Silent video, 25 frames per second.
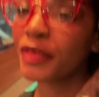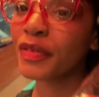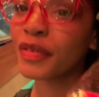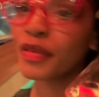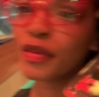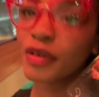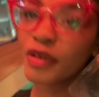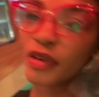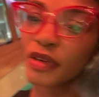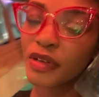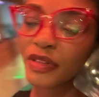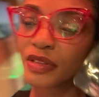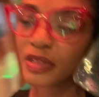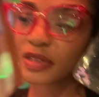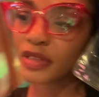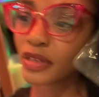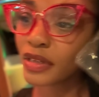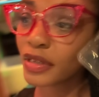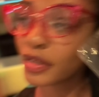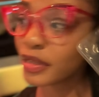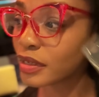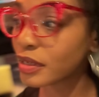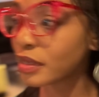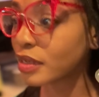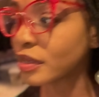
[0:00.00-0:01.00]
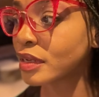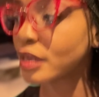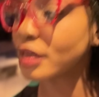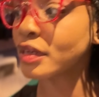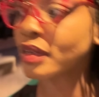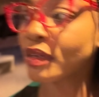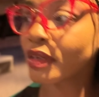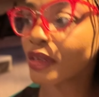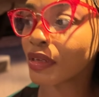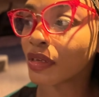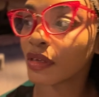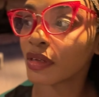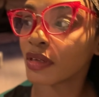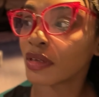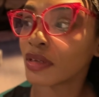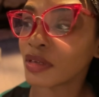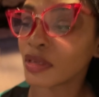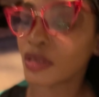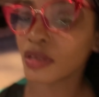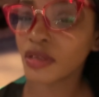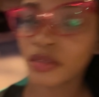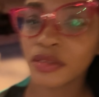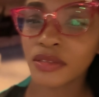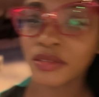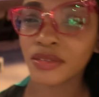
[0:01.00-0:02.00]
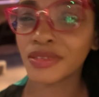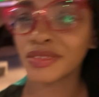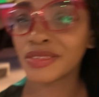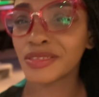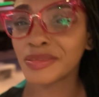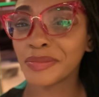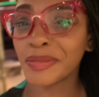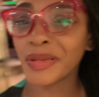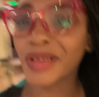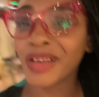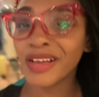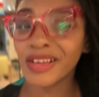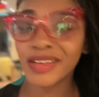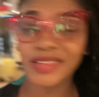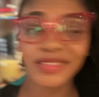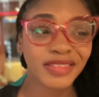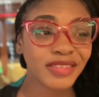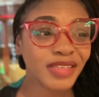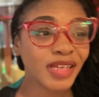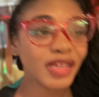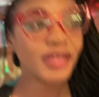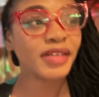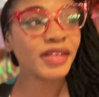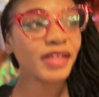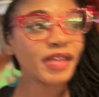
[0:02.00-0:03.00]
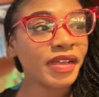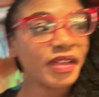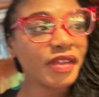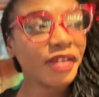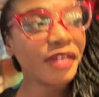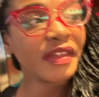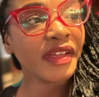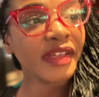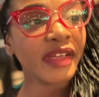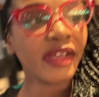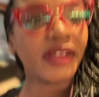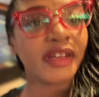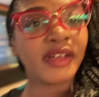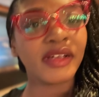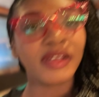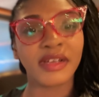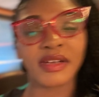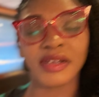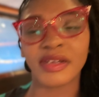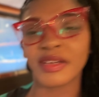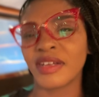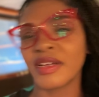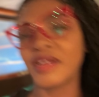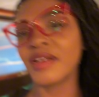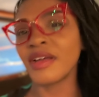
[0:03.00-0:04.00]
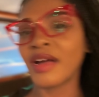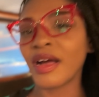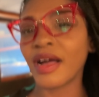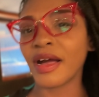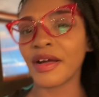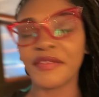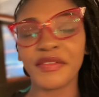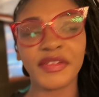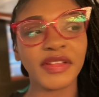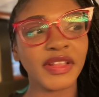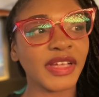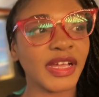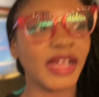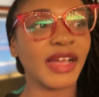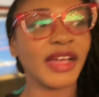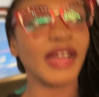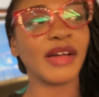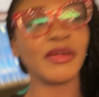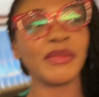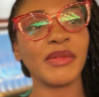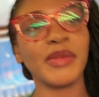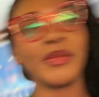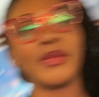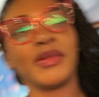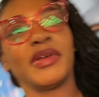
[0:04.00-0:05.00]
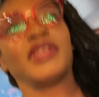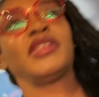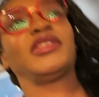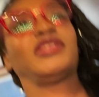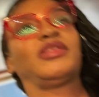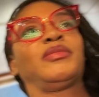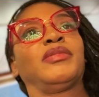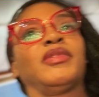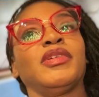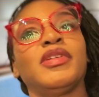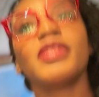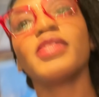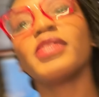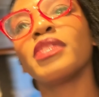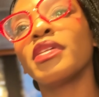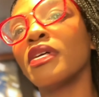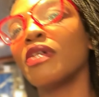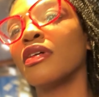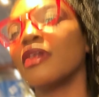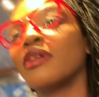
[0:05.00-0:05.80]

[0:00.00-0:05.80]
for the spa sauna area. I feel like I got my money's worth.